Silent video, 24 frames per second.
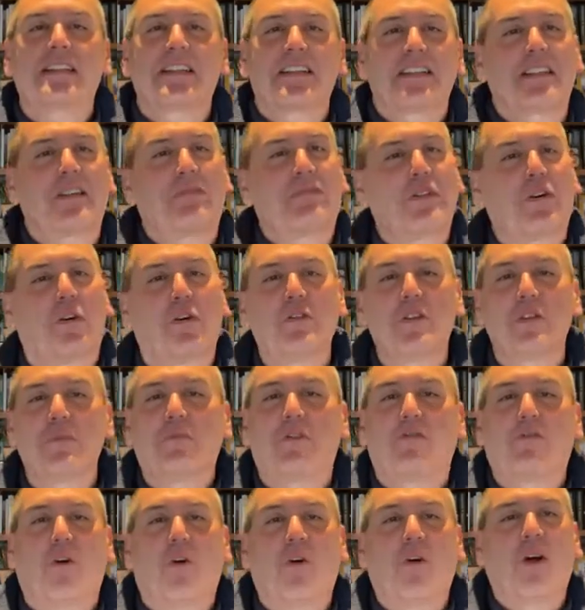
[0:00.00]
because I've told you
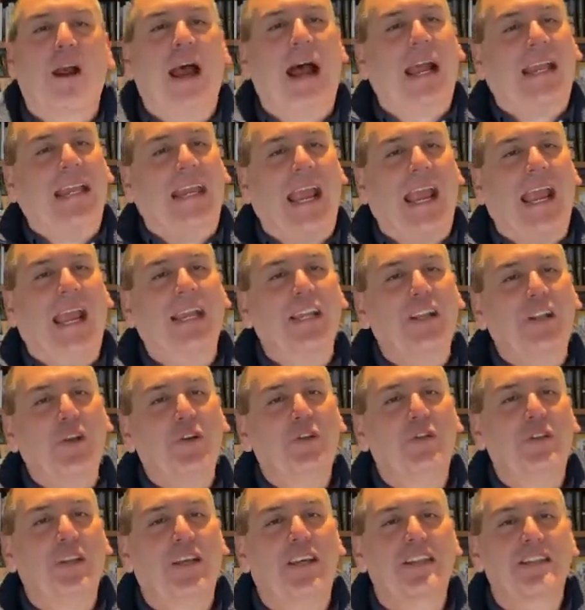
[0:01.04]
before, I can't
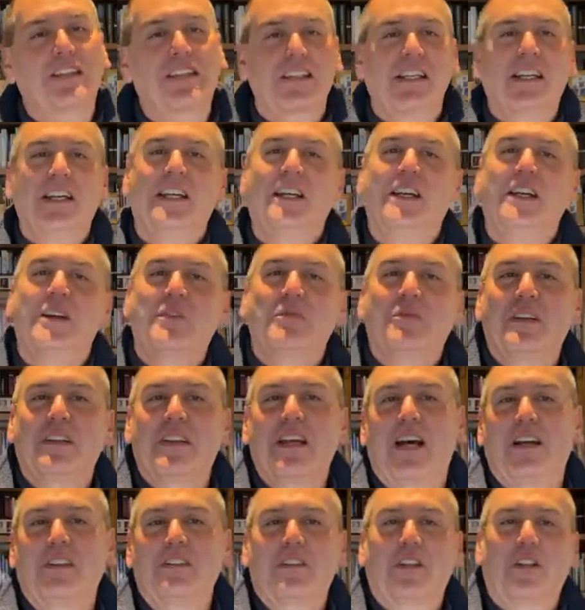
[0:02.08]
do this
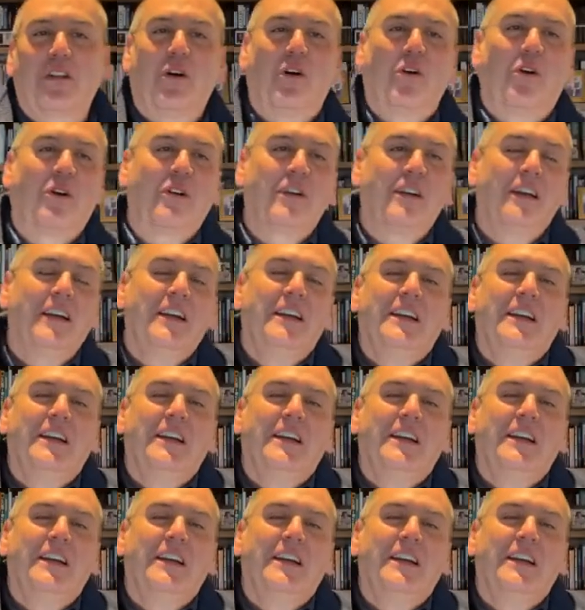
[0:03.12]
without the Lord.